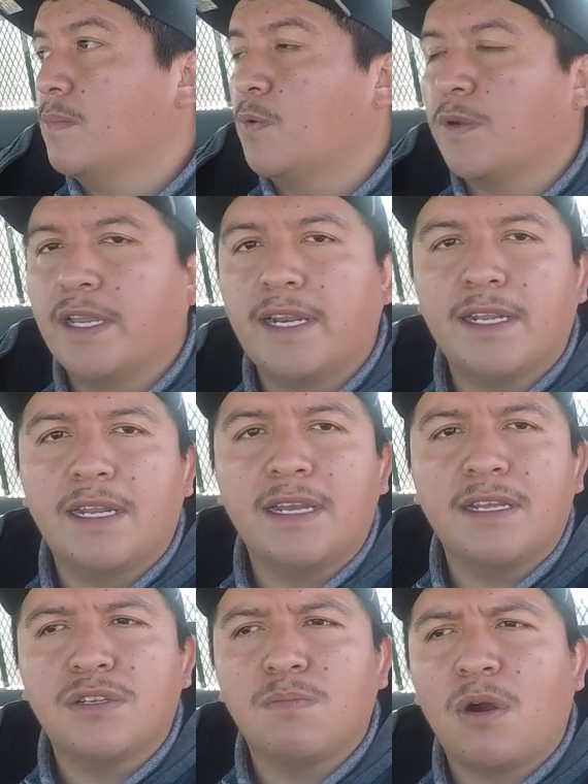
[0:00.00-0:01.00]
we'll get it
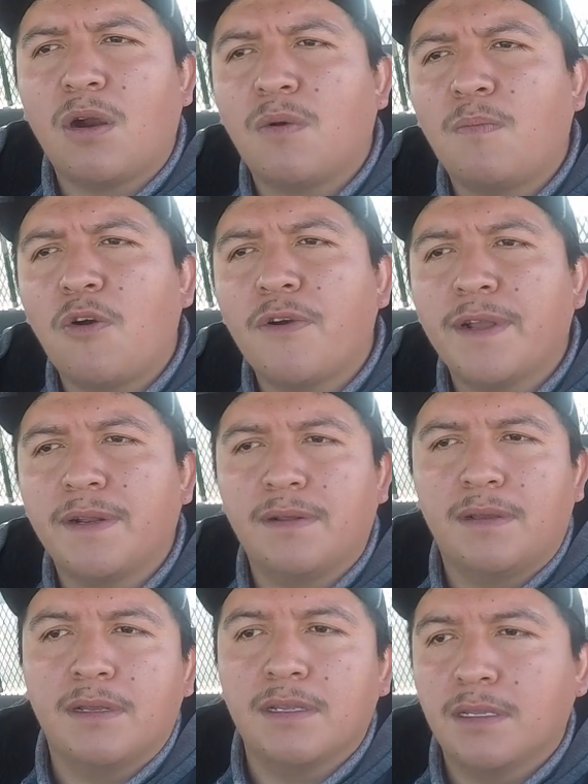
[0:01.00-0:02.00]
done tomorrow
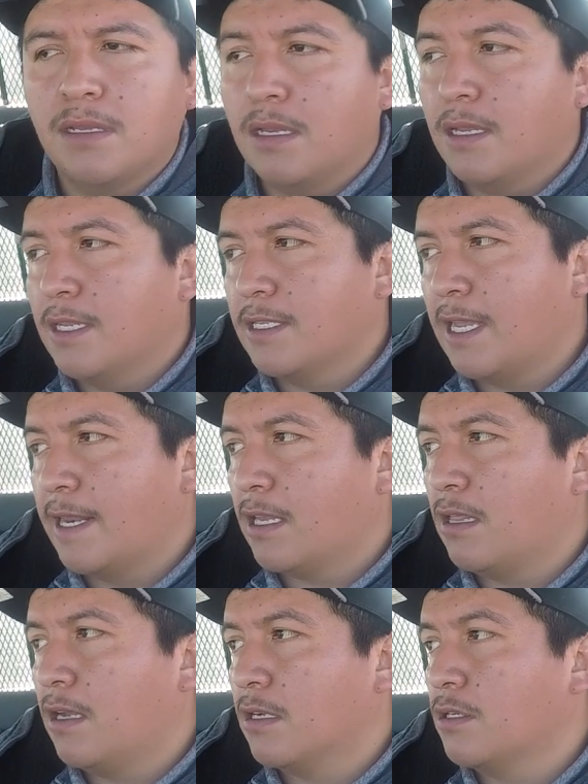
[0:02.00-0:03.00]
morning, 10
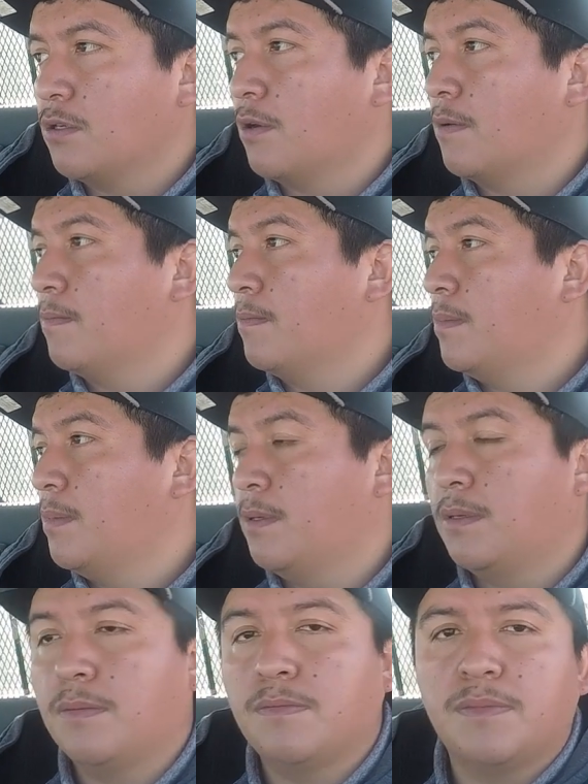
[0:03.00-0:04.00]
o'clock sharp.
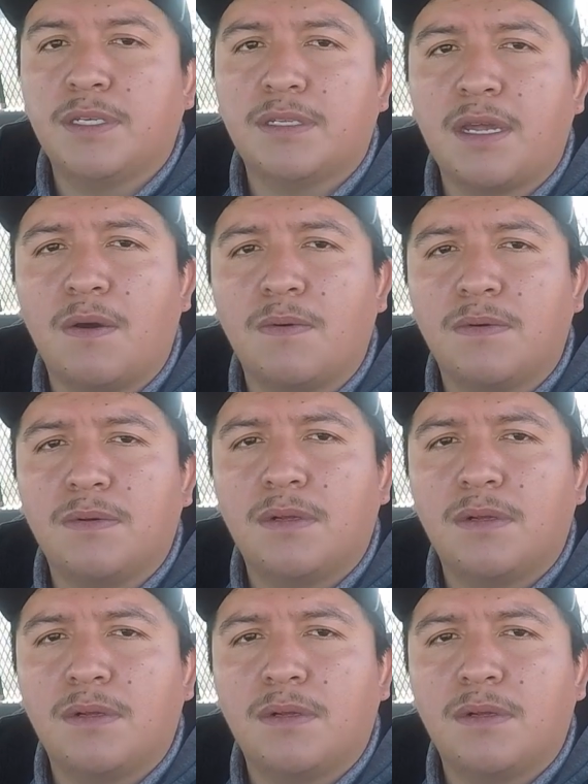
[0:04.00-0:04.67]
Peace out.